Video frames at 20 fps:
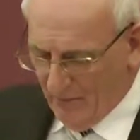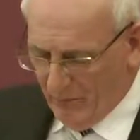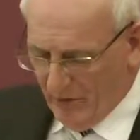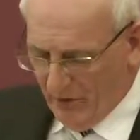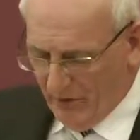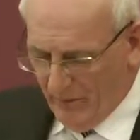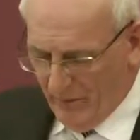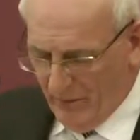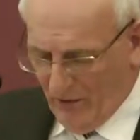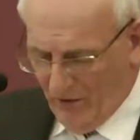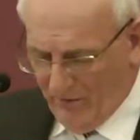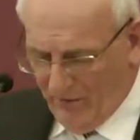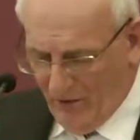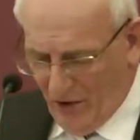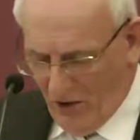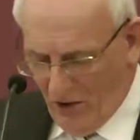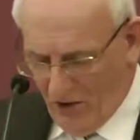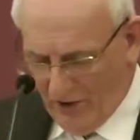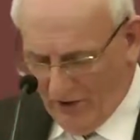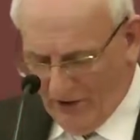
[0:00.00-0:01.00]
But above
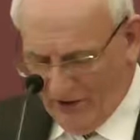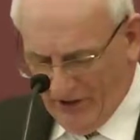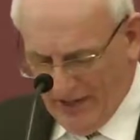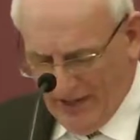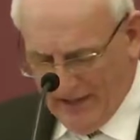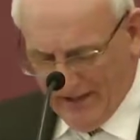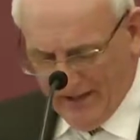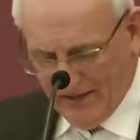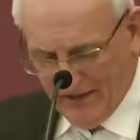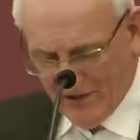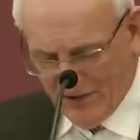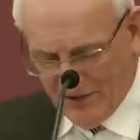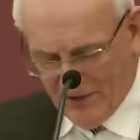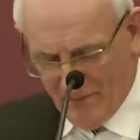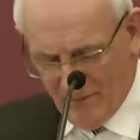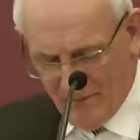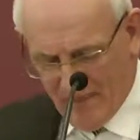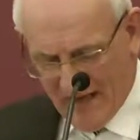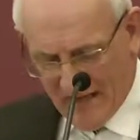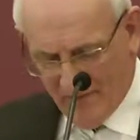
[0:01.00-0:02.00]
all
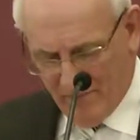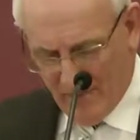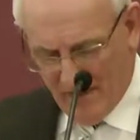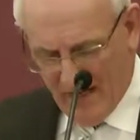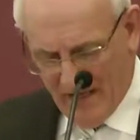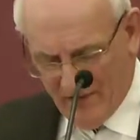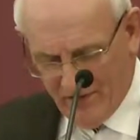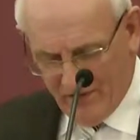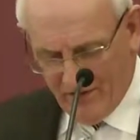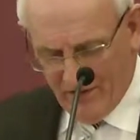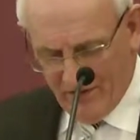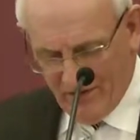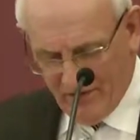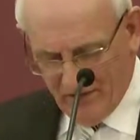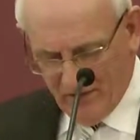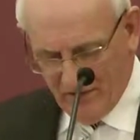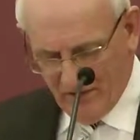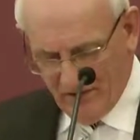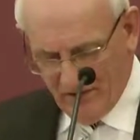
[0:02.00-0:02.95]
things, my brethren,